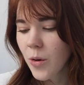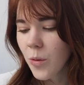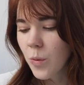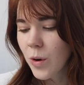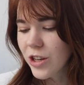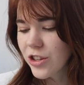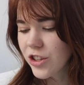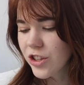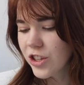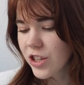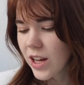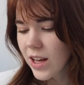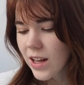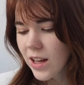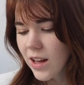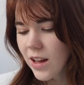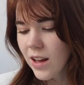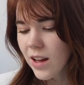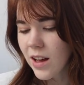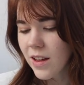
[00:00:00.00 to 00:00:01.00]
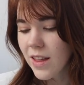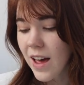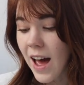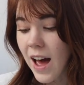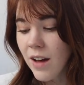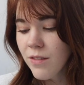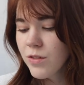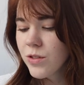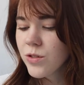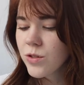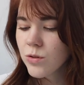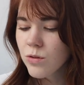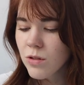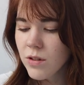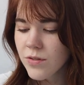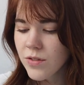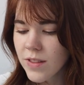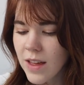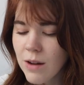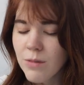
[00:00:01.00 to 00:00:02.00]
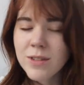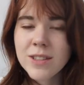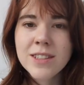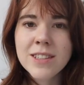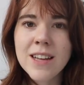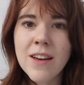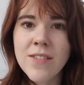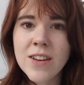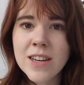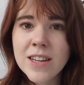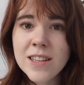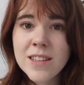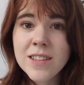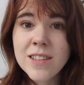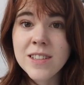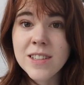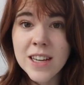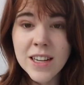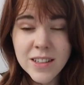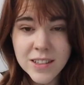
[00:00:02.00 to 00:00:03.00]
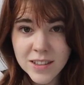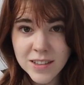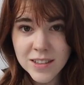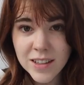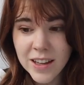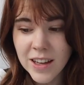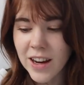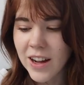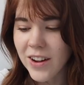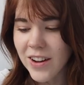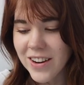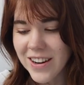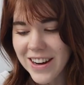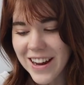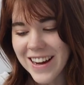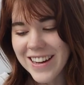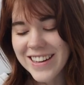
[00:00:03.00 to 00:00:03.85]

which the average score for that was 76, and I got an